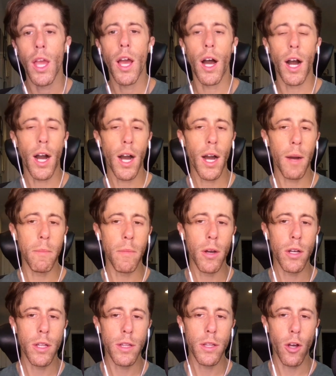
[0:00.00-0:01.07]

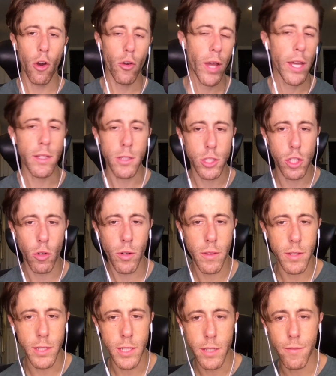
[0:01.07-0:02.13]
Okay, let's go into the
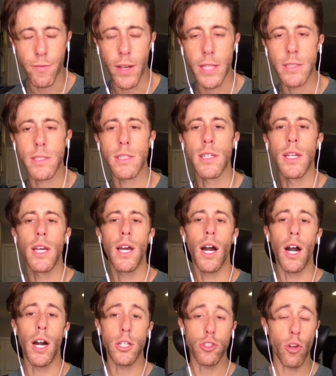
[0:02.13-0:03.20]
defense.
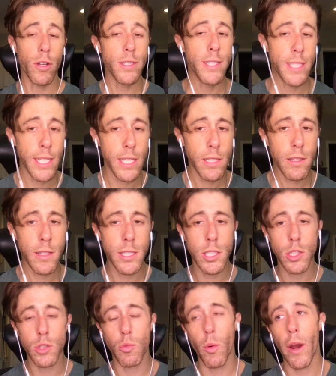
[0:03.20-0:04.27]
So on D, this
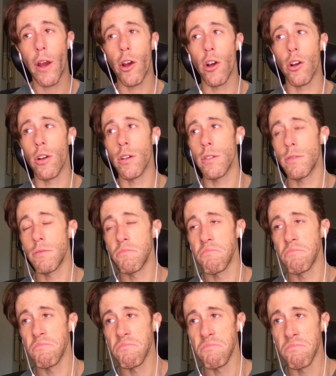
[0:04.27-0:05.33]
is where,
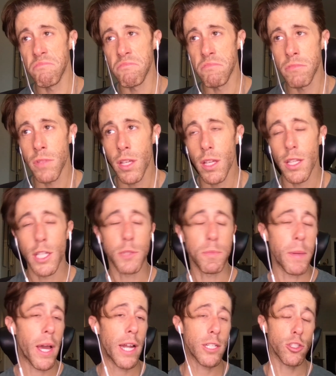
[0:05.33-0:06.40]
let's be
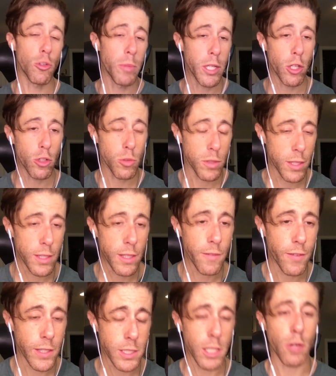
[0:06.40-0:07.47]
honest, nobody knows what the
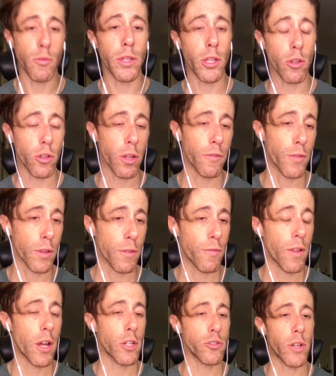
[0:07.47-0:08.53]
defense is going to really look like for the
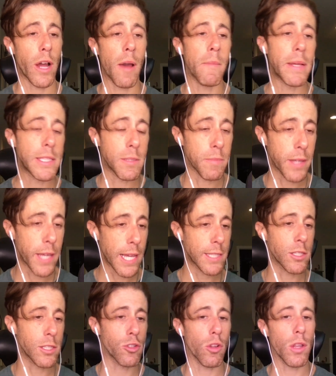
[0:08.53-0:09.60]
Flyers right now. I made some
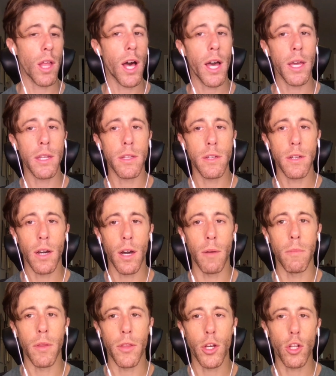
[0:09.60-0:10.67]
guesses online.
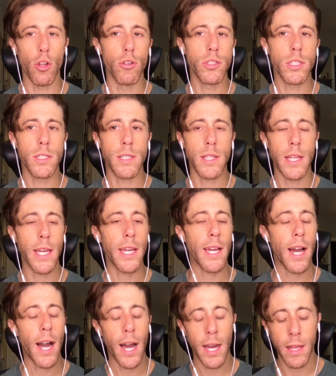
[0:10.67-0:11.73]
The closest thing
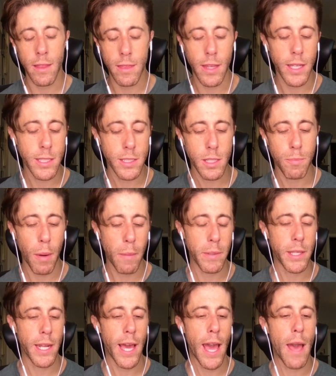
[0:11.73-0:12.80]
I think is probably
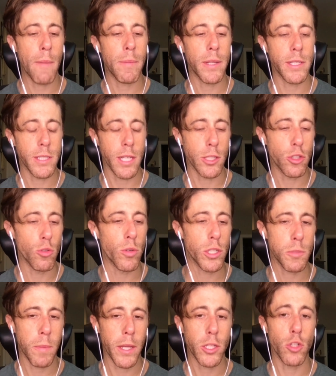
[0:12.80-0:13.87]
going to happen is I do
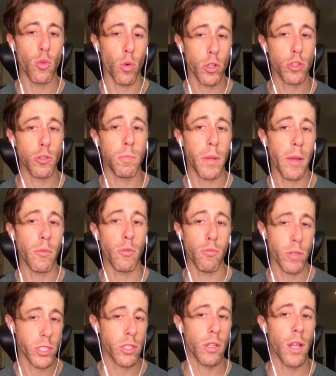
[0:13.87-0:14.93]
expect York to play with
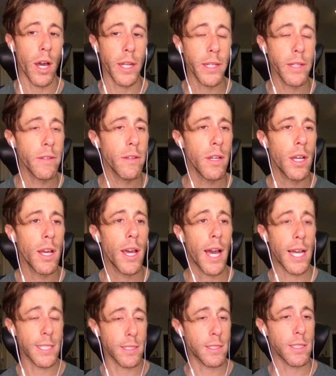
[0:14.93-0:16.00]
Ristolainen
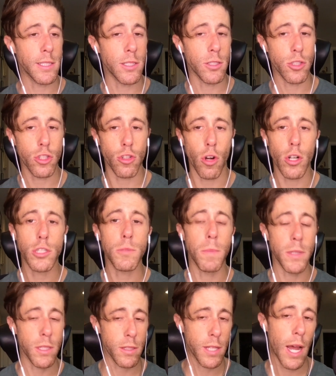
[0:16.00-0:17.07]
as the season starts, but
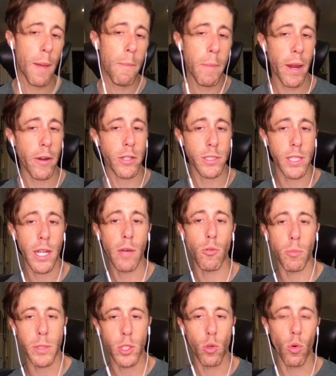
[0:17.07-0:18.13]
the top pairing today will
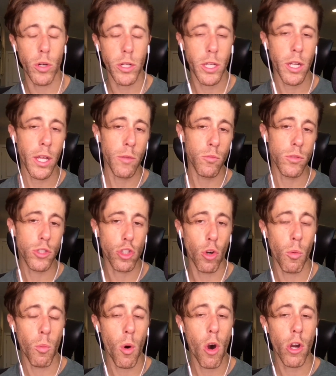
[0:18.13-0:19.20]
be York and Sean
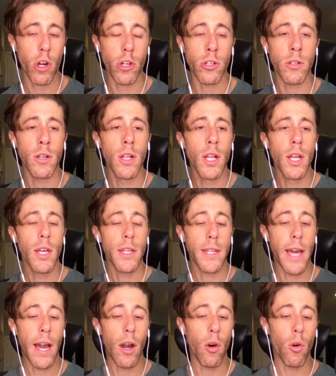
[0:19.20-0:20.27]
Walker.
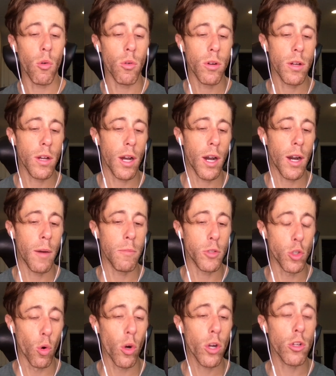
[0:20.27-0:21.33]
Now,
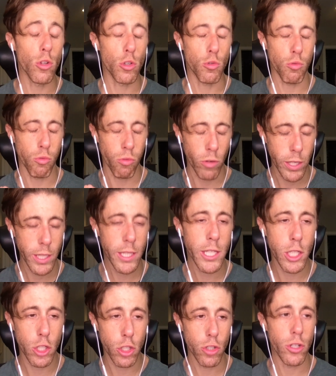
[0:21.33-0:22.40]
York looked really
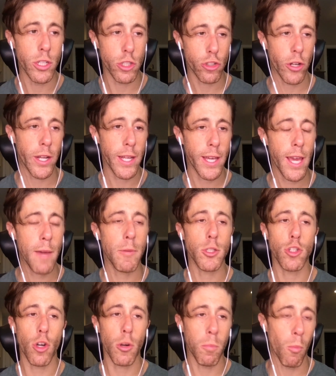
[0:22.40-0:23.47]
good at training camp. I'll
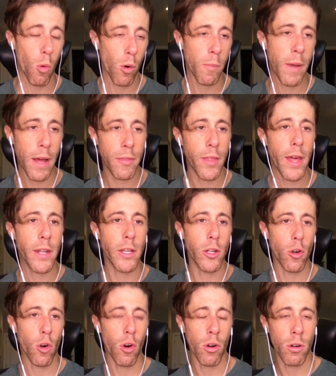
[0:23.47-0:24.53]
talk more about that in
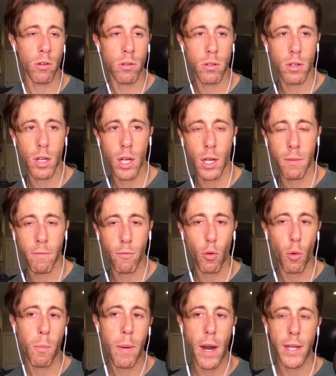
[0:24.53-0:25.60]
our full
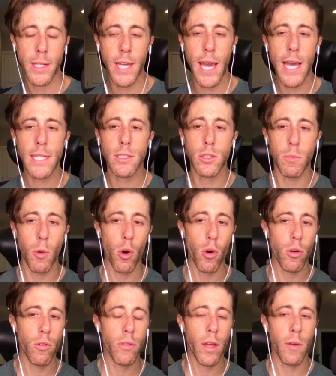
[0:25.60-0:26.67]
podcast
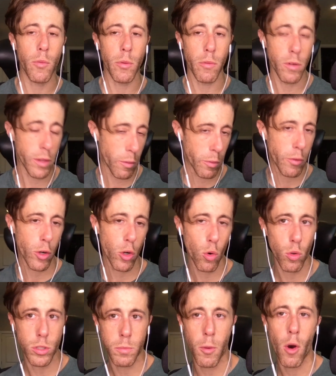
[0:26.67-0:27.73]
tomorrow that we
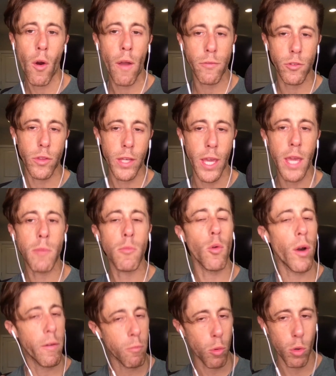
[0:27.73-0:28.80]
record tomorrow after the game. We'll
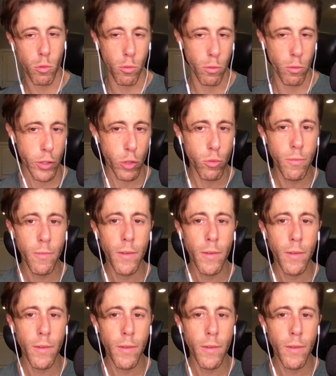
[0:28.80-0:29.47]
have more to review.